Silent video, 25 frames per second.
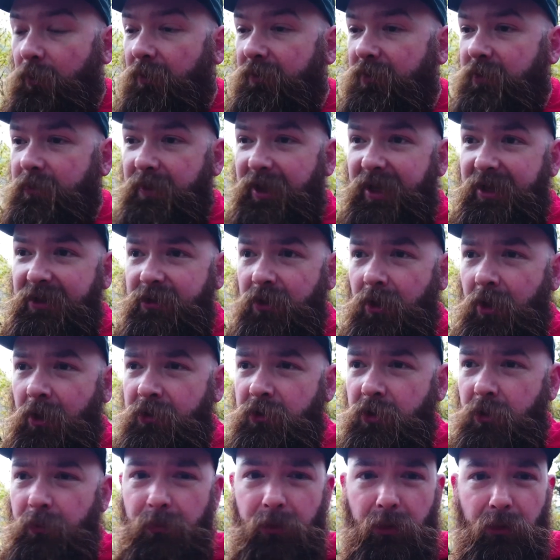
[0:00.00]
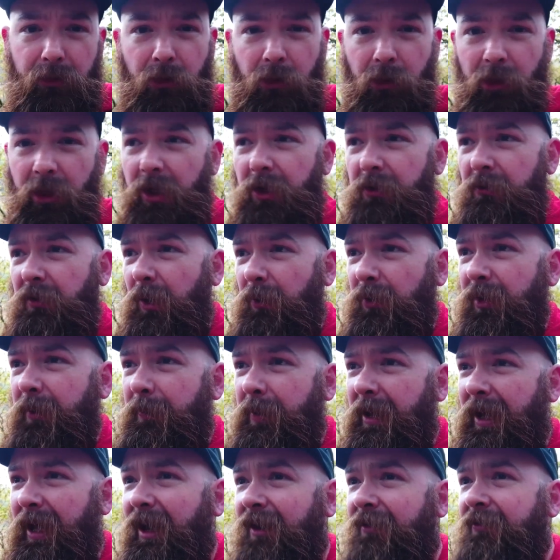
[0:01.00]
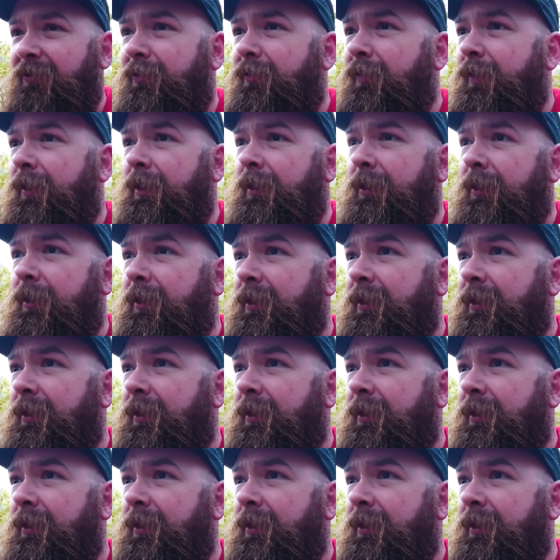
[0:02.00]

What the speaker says: with some nice autumnal colour around the path,